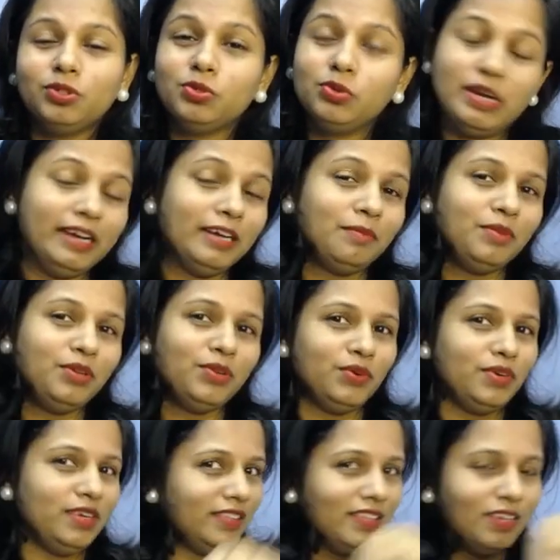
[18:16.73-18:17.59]
Do let me
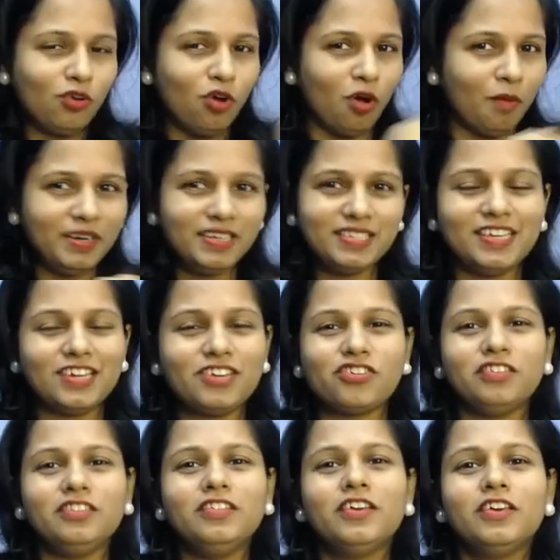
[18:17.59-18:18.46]
know in the comment
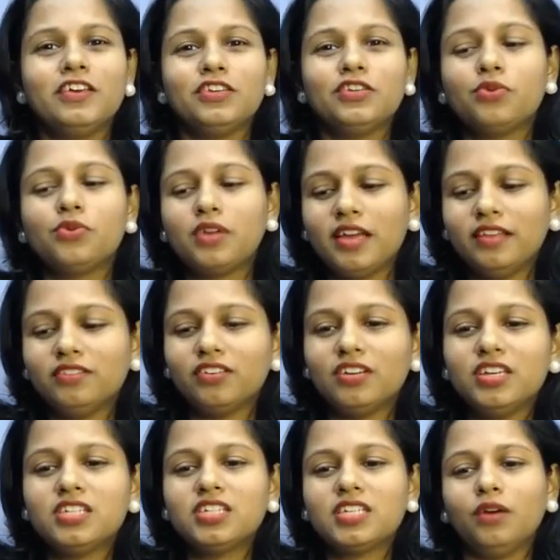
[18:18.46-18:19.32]
section. You can
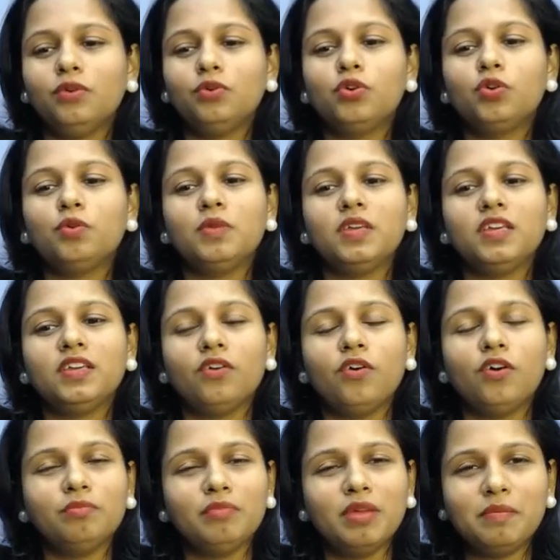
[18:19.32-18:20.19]
reach out to me
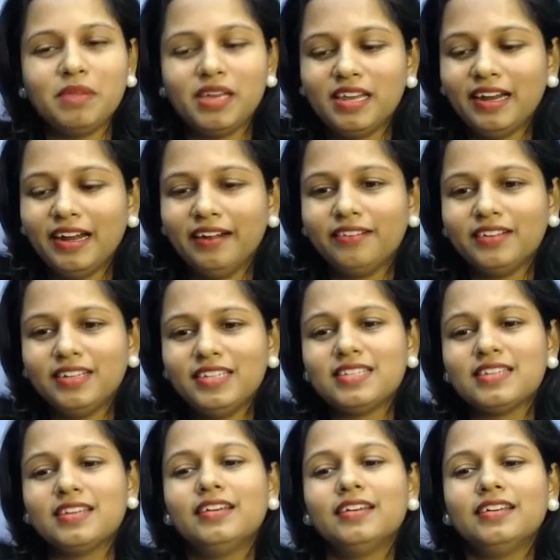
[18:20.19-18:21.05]
on my mail
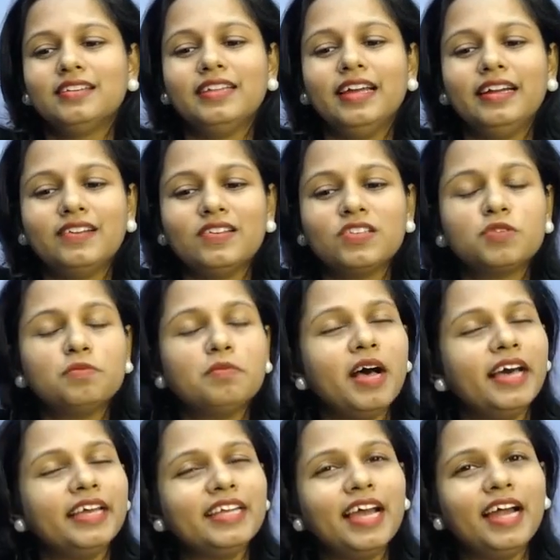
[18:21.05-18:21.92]
address, that is
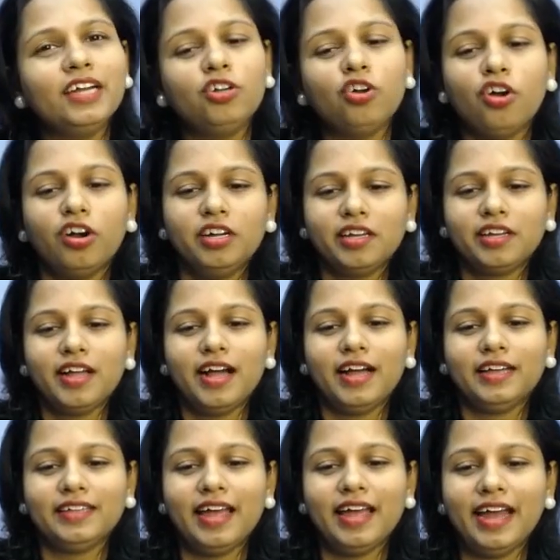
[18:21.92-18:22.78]
maria dot
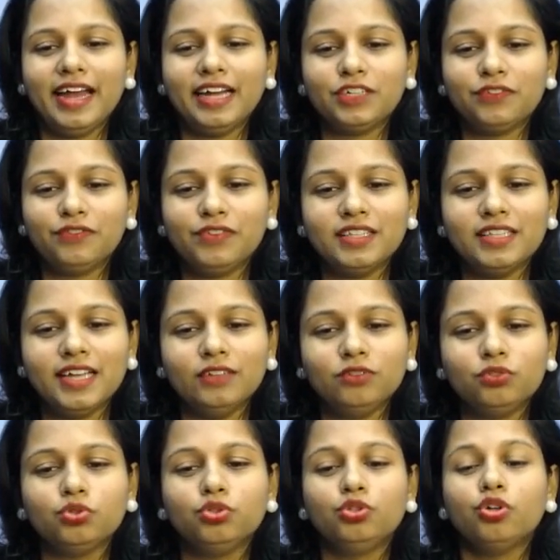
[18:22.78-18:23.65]
khan at
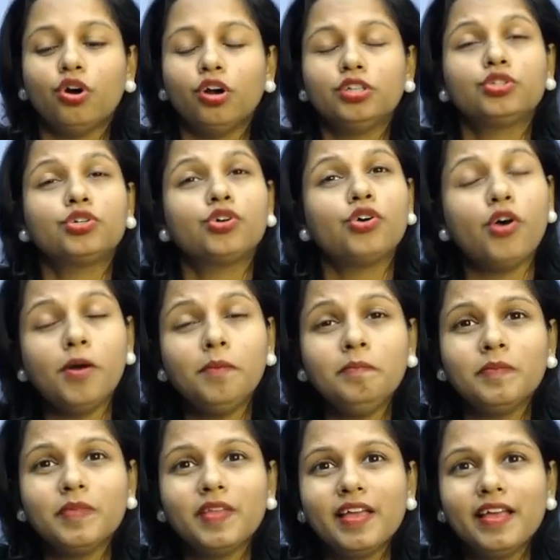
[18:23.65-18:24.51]
vedantu dot
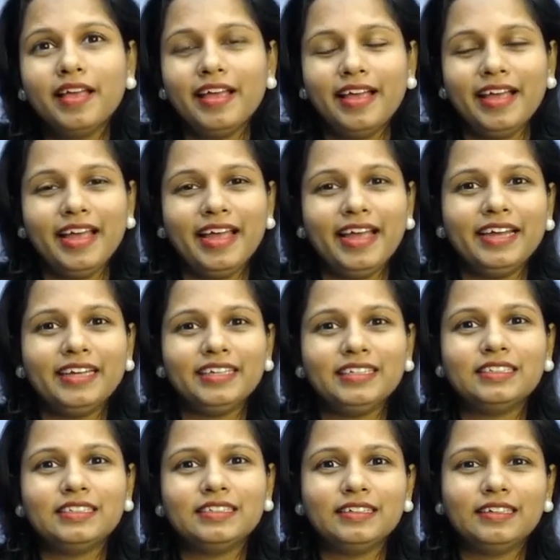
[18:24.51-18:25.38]
com.
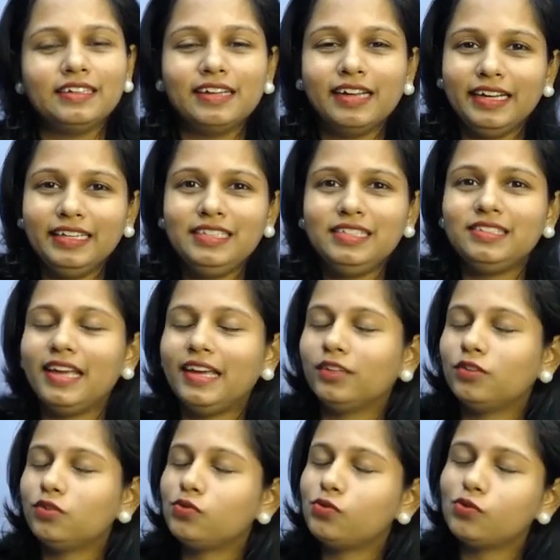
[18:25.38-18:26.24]
And uh, guys,
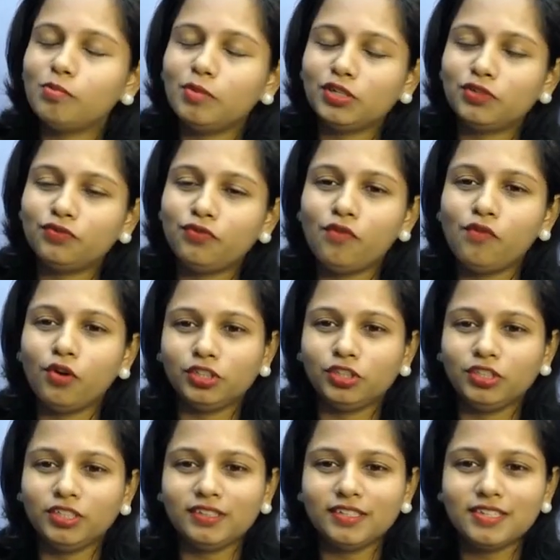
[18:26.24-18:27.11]
thank you so much for
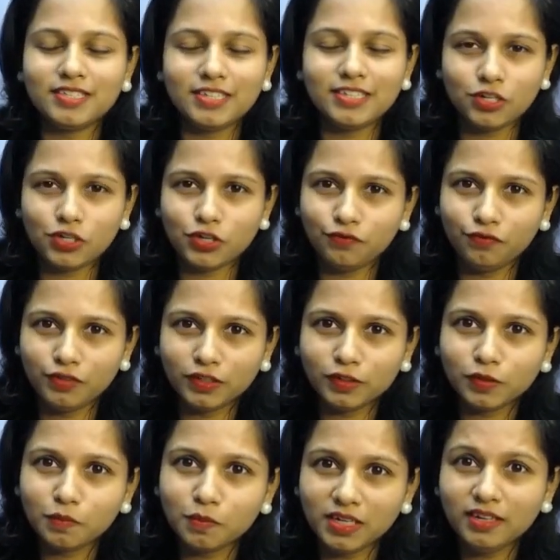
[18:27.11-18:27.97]
watching this session
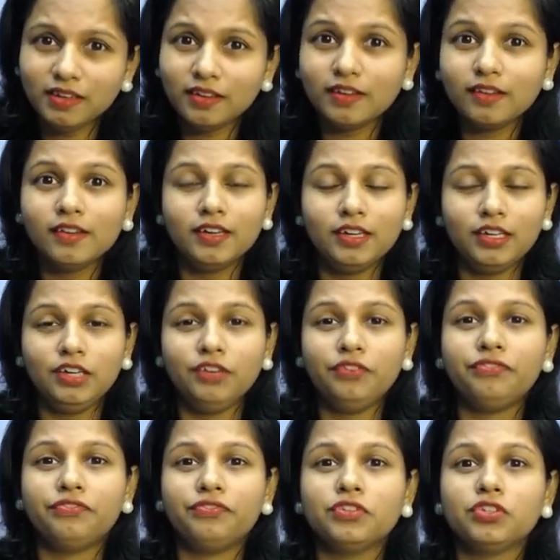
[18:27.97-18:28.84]
with me.
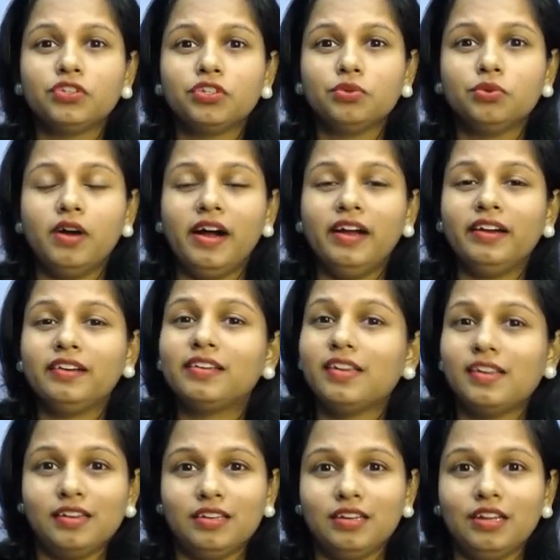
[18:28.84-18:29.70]
If you are
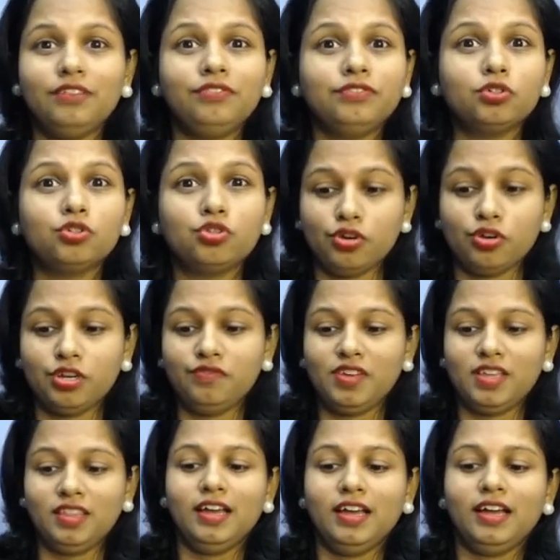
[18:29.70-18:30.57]
keen enough to
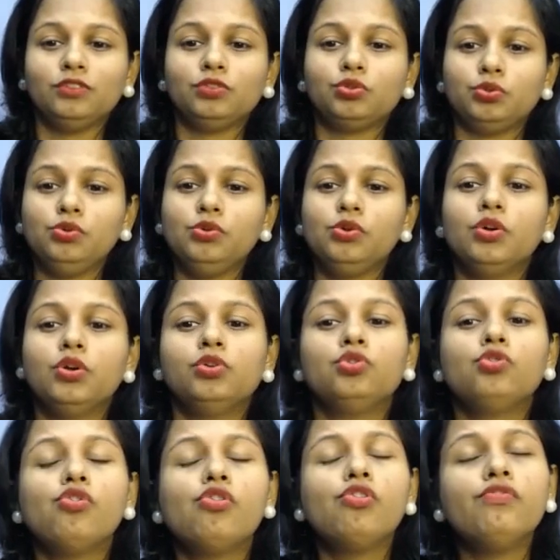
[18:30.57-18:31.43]
join Vedantu,
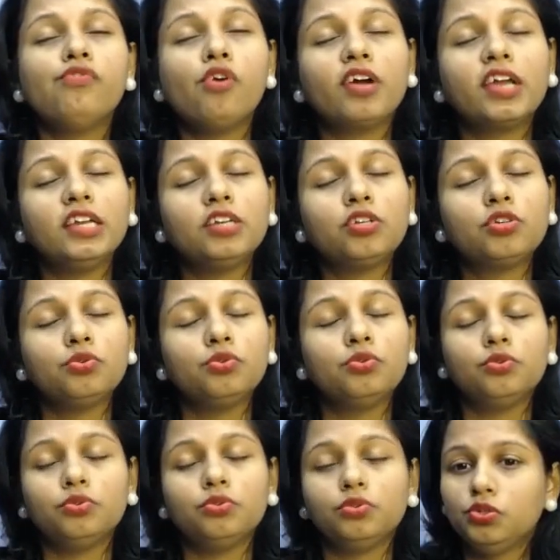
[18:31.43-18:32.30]
don't forget
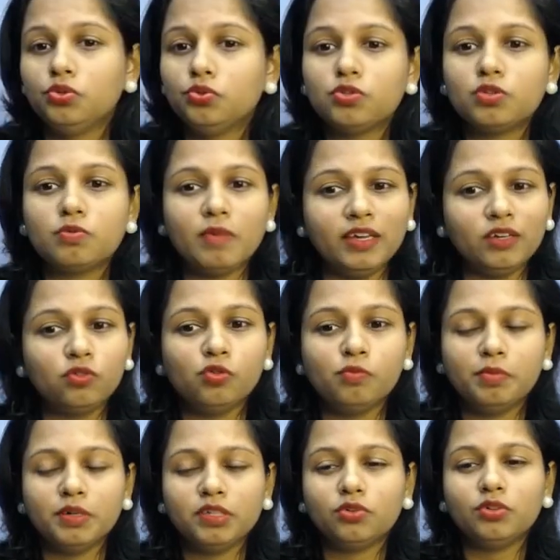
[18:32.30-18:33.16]
to use my
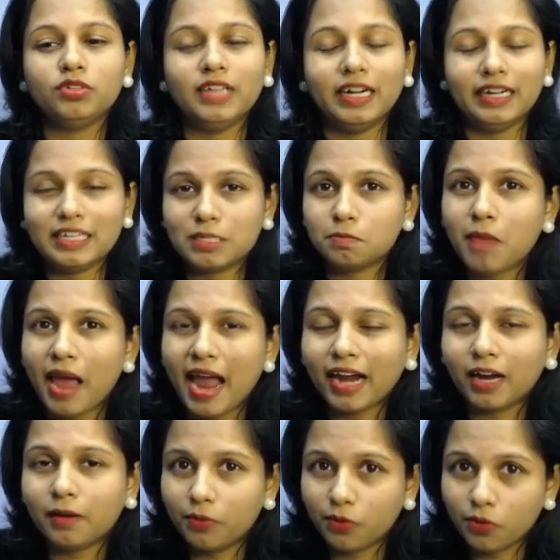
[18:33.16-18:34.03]
coupon code, that is
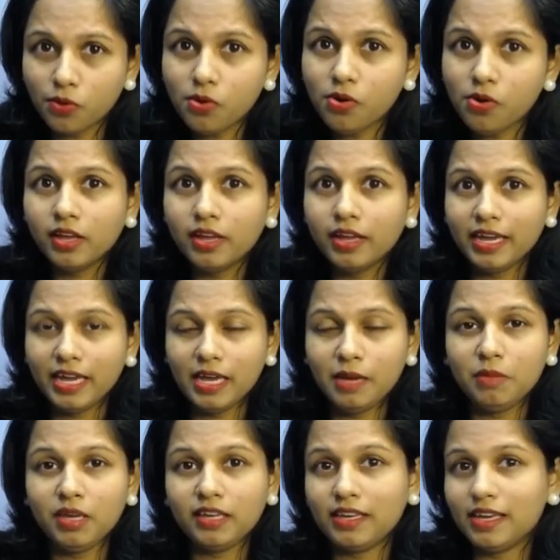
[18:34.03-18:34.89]
MAKPRO,
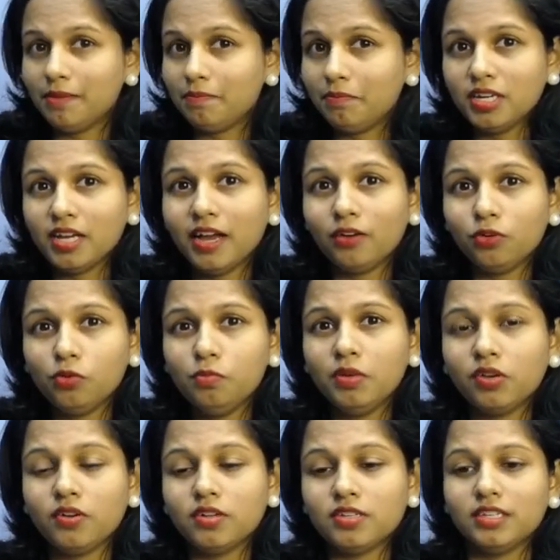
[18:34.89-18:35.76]
M A K P R O,
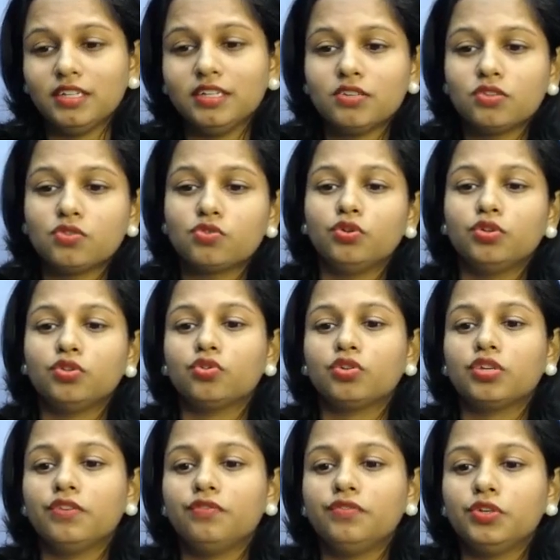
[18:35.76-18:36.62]
because it is going to
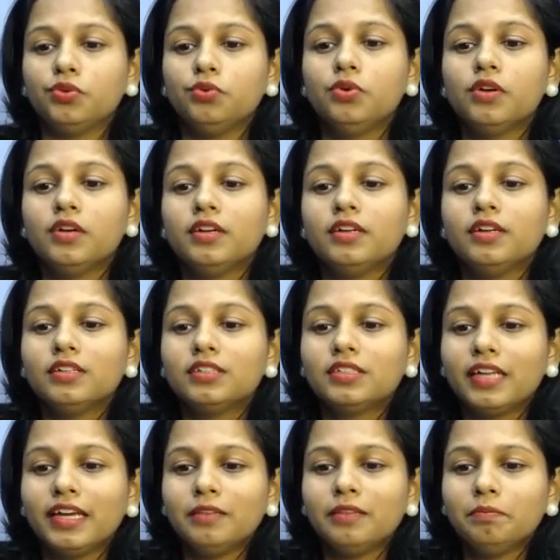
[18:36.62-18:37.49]
give you
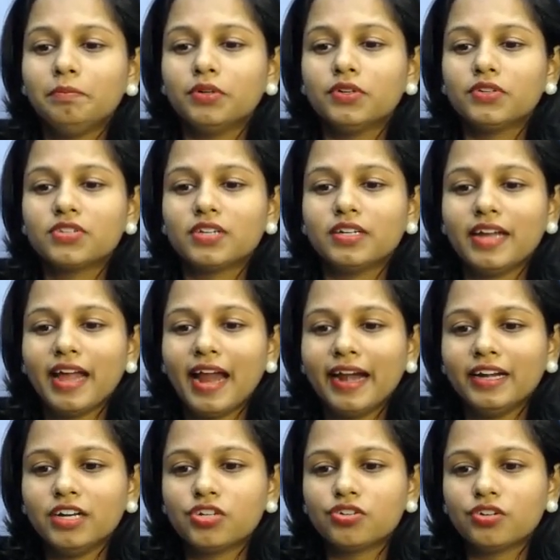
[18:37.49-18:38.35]
ten percent
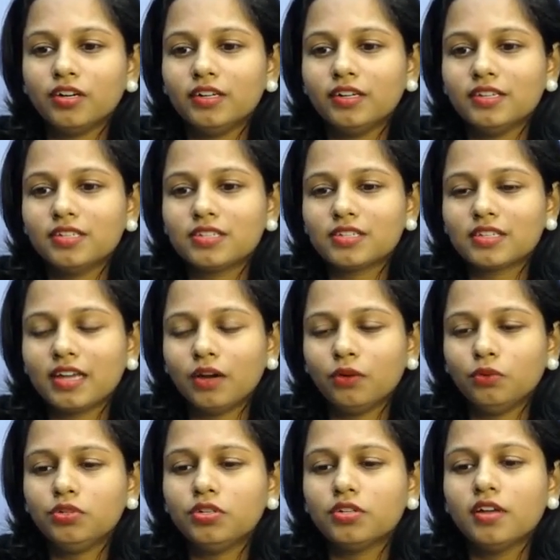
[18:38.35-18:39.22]
additional
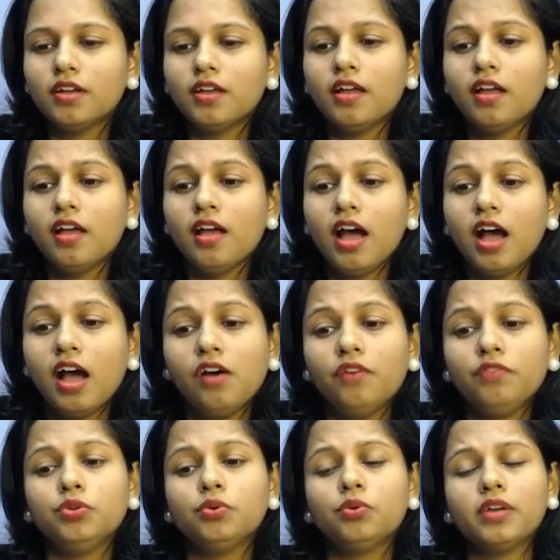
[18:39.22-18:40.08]
discount.
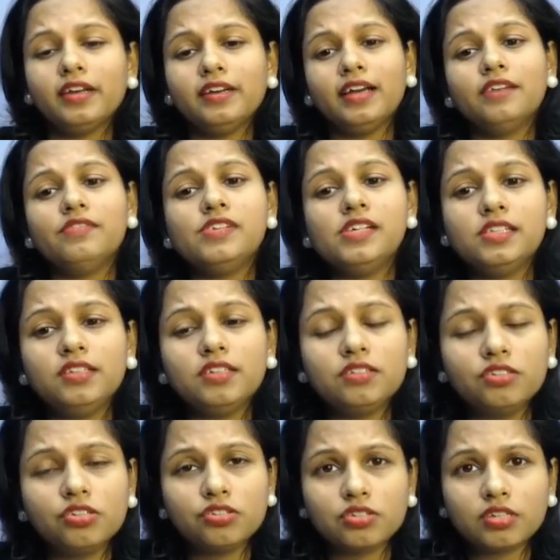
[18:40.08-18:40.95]
How you can avail
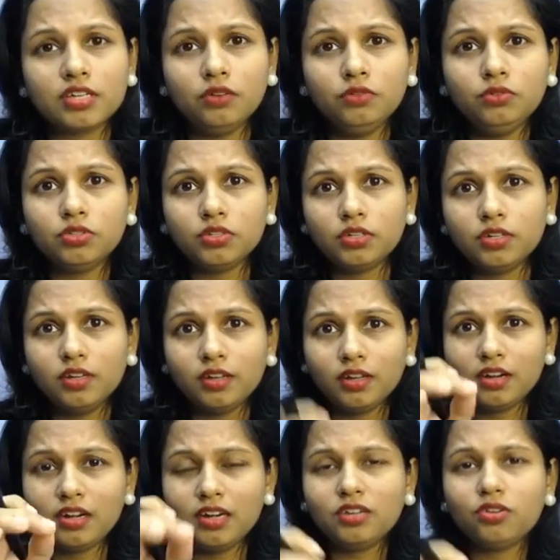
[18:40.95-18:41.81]
this discount?
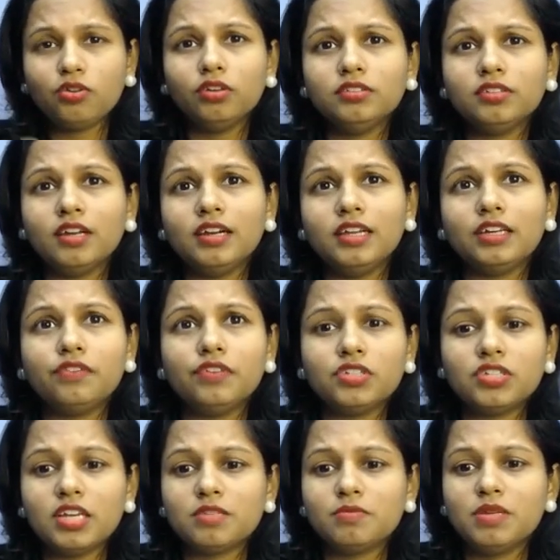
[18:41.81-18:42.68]
Click on the link
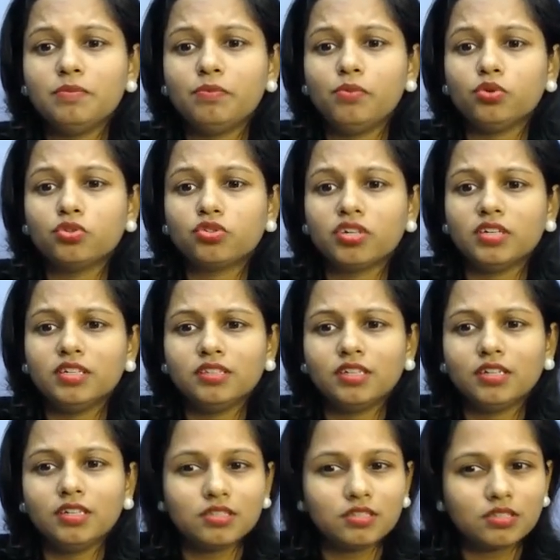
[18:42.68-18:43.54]
which has been posted in
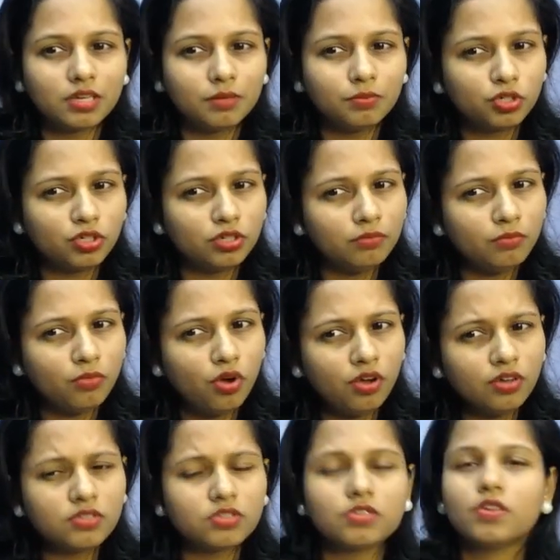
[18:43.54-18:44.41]
the description
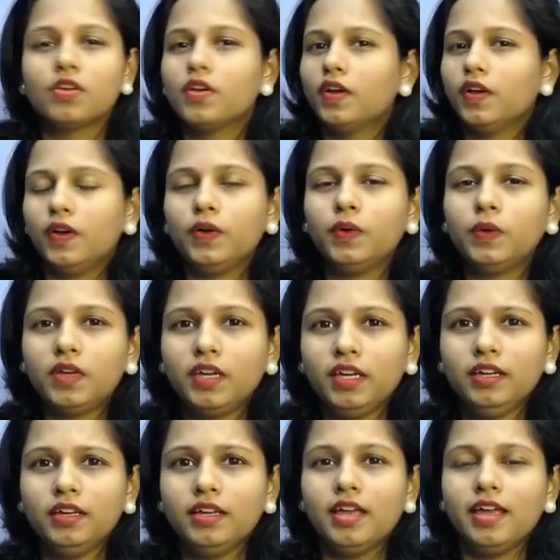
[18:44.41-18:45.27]
box, okay?